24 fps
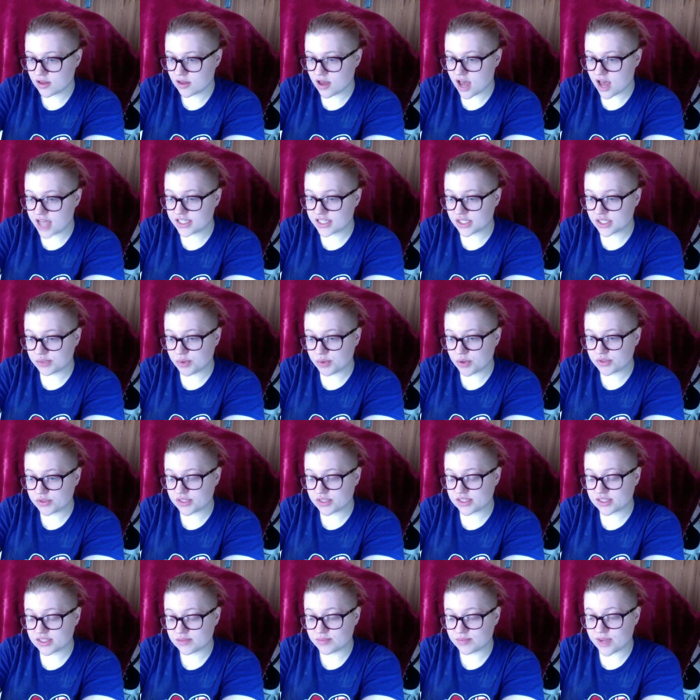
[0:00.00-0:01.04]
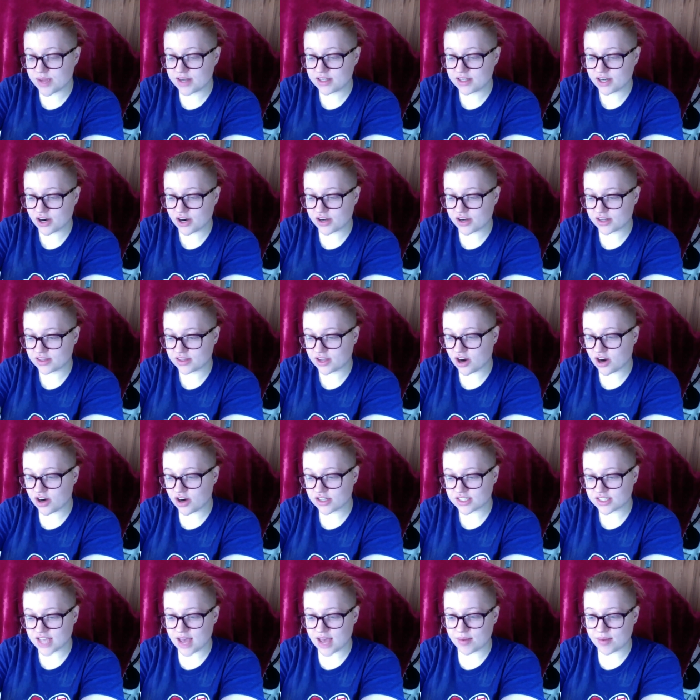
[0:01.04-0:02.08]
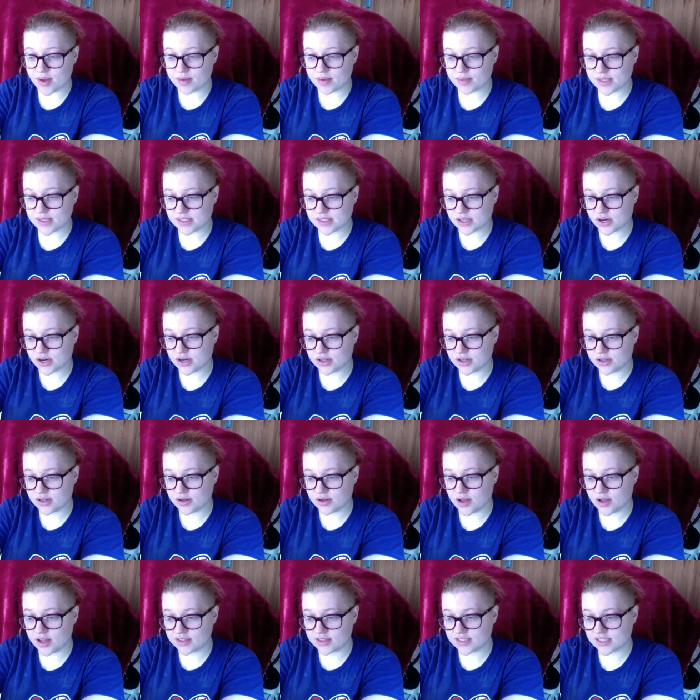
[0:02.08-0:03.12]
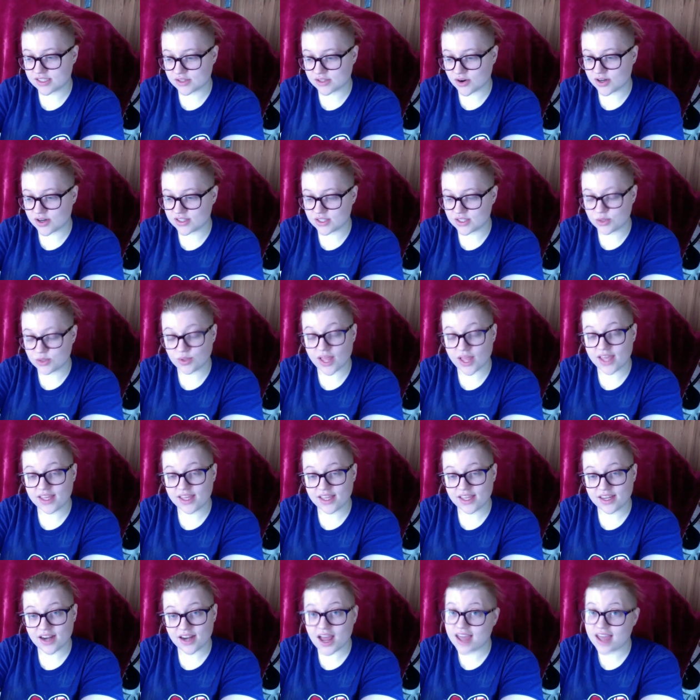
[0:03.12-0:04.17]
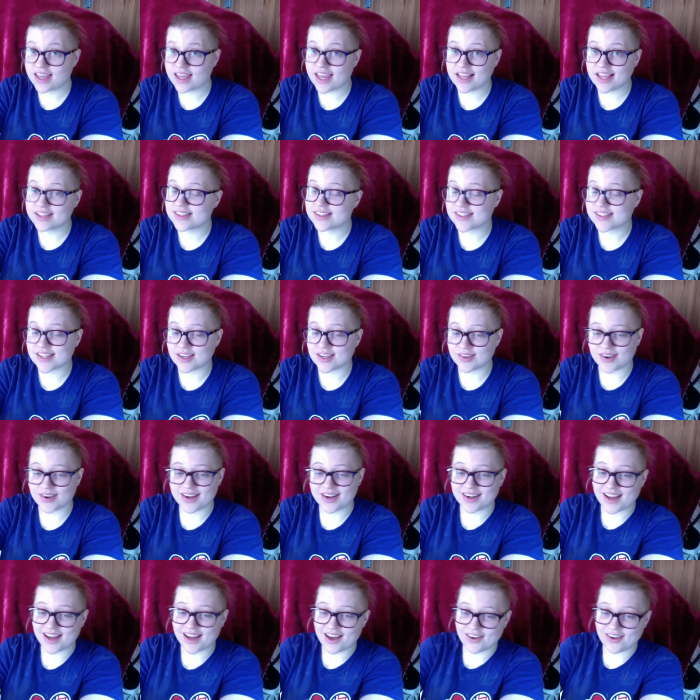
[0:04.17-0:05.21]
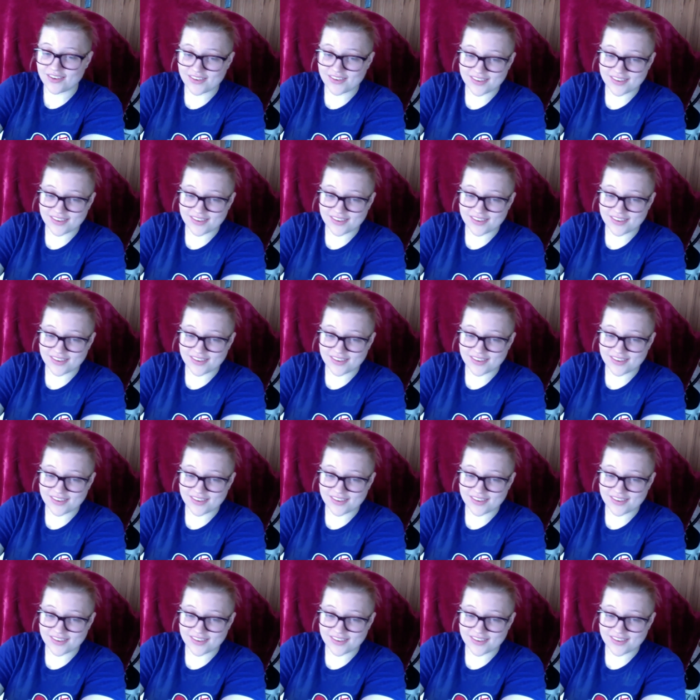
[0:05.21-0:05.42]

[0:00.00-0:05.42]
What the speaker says: I just posted some bendy art in the art tab on Discord. Do you like it? I can't see it right now.